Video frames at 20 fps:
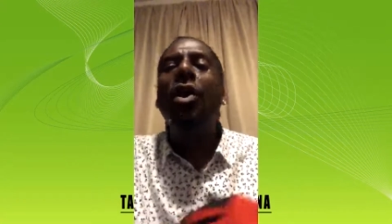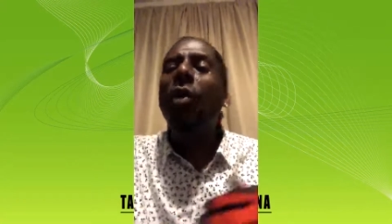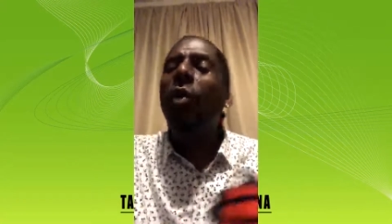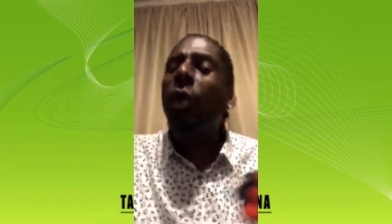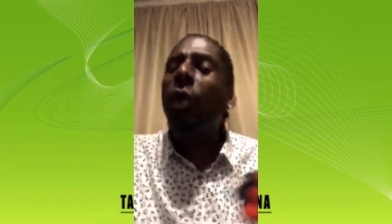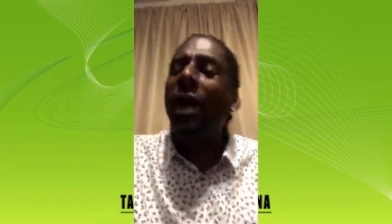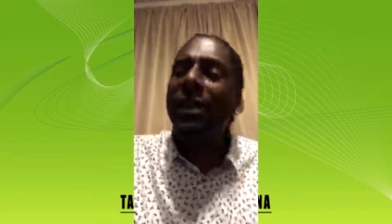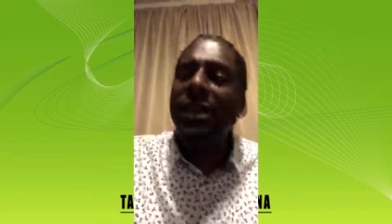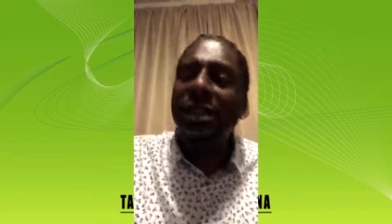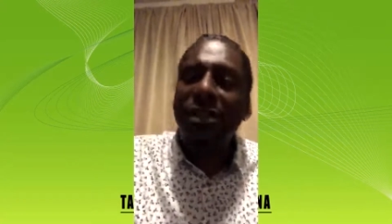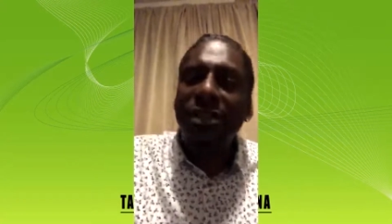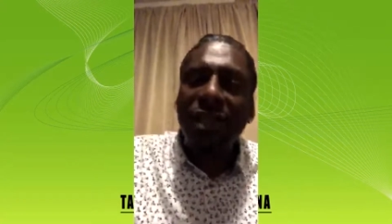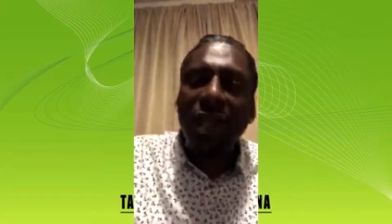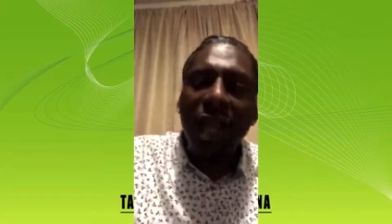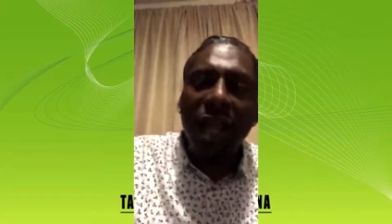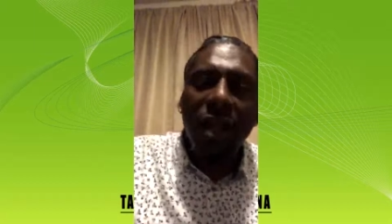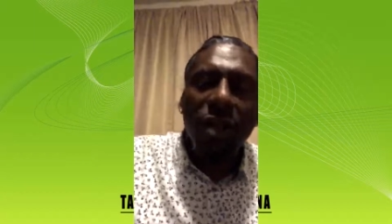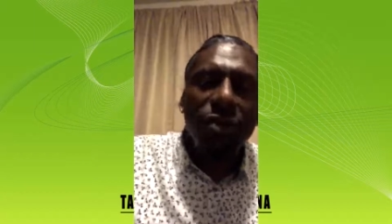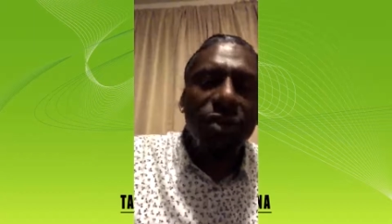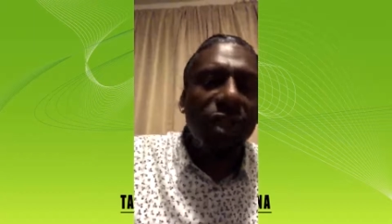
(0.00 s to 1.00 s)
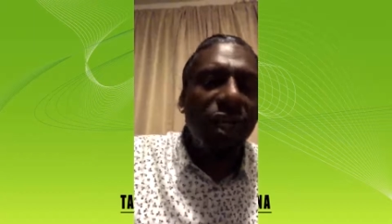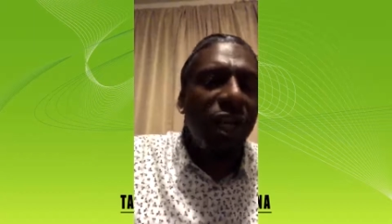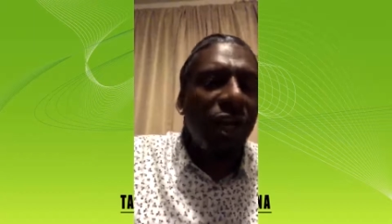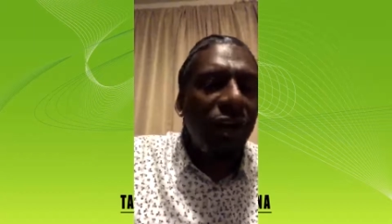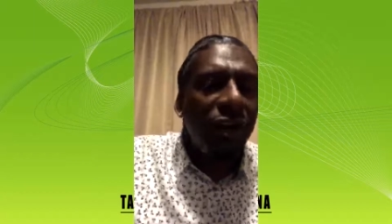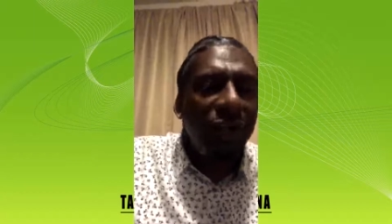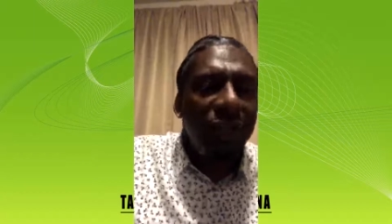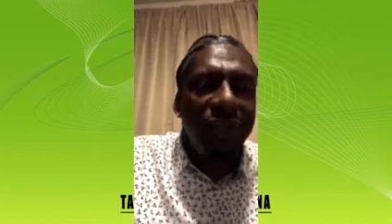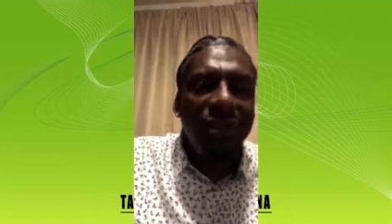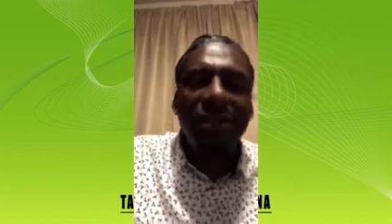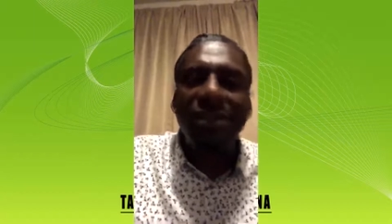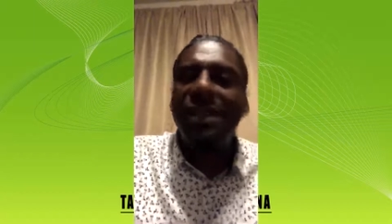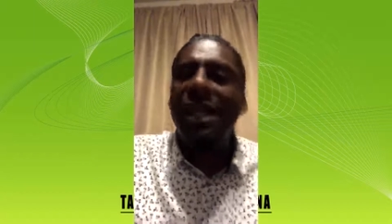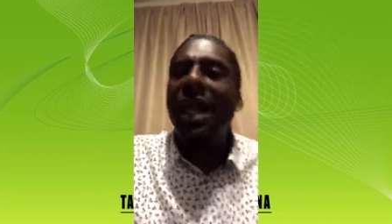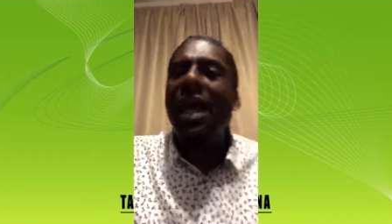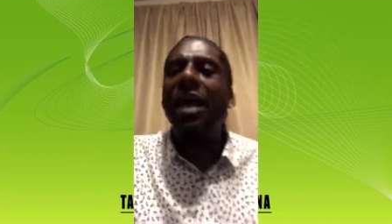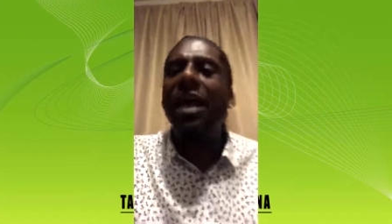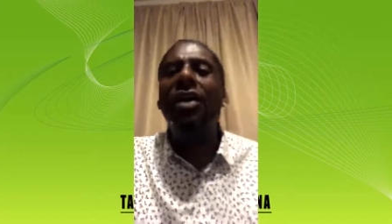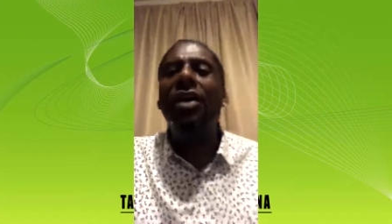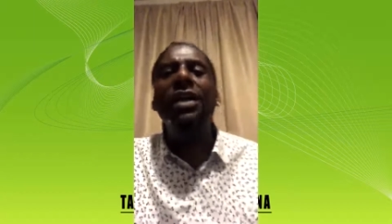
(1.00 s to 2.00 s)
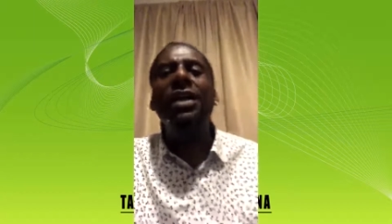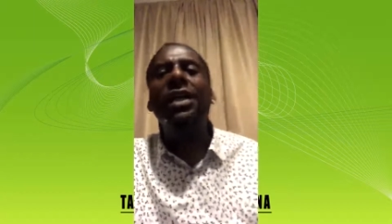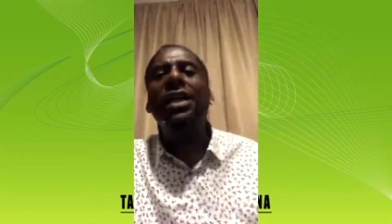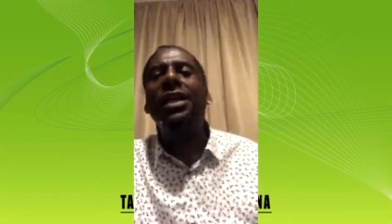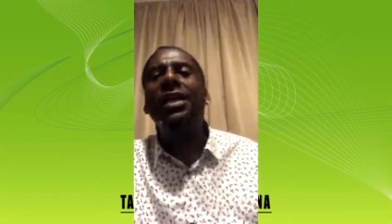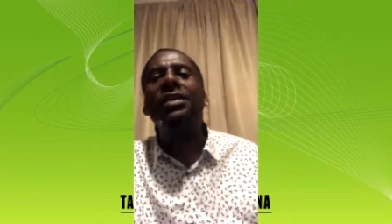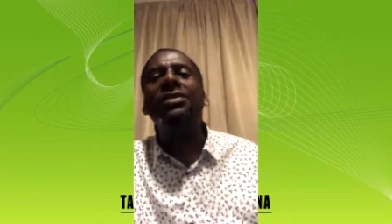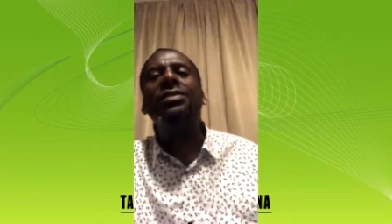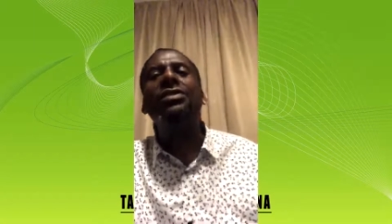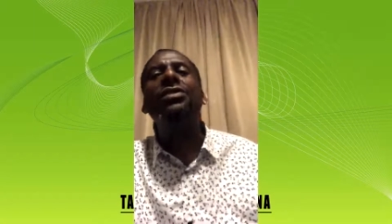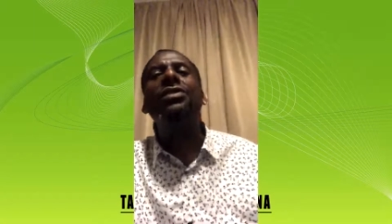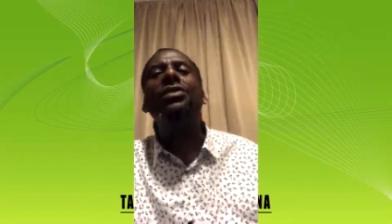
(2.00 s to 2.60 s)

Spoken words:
what the child's learning style is.